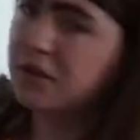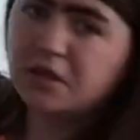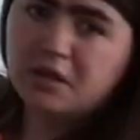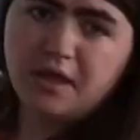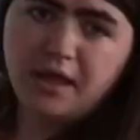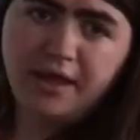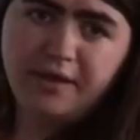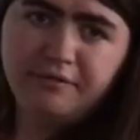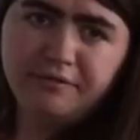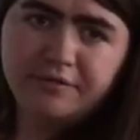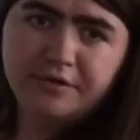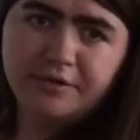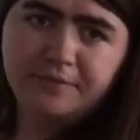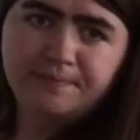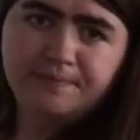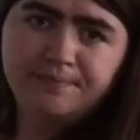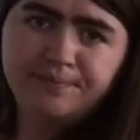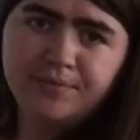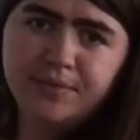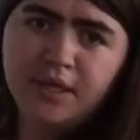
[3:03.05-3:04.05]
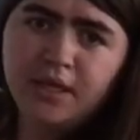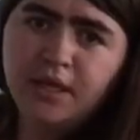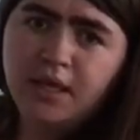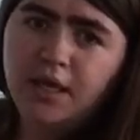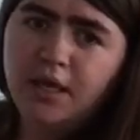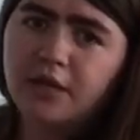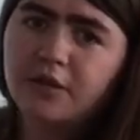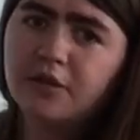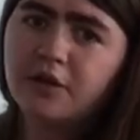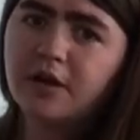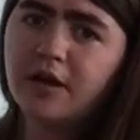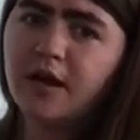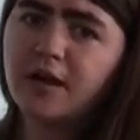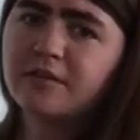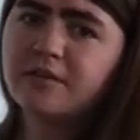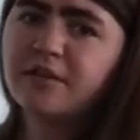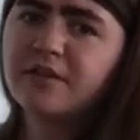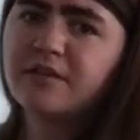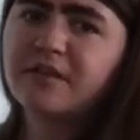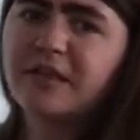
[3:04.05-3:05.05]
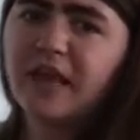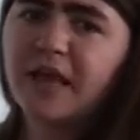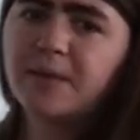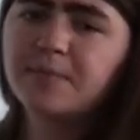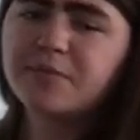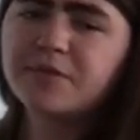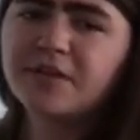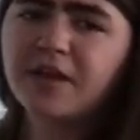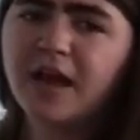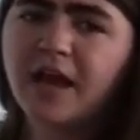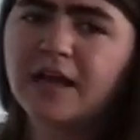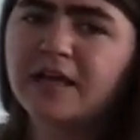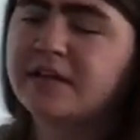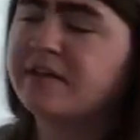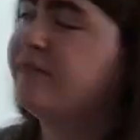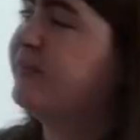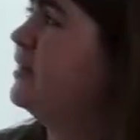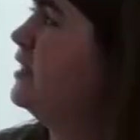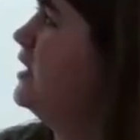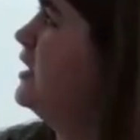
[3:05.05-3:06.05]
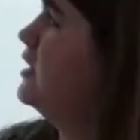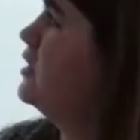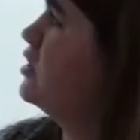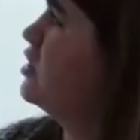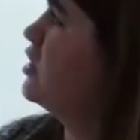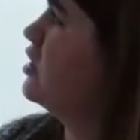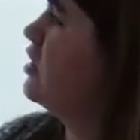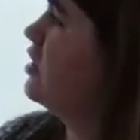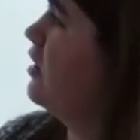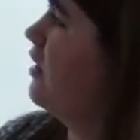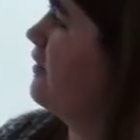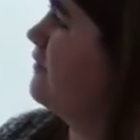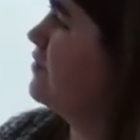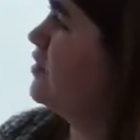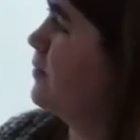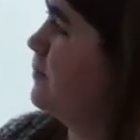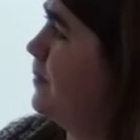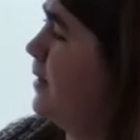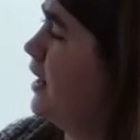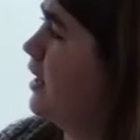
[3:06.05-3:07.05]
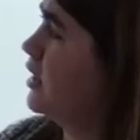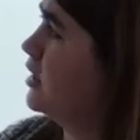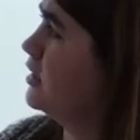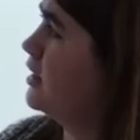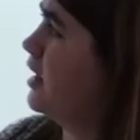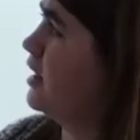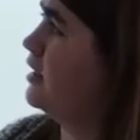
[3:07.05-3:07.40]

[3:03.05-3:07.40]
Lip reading: left. And they're on the same side of each of the parallel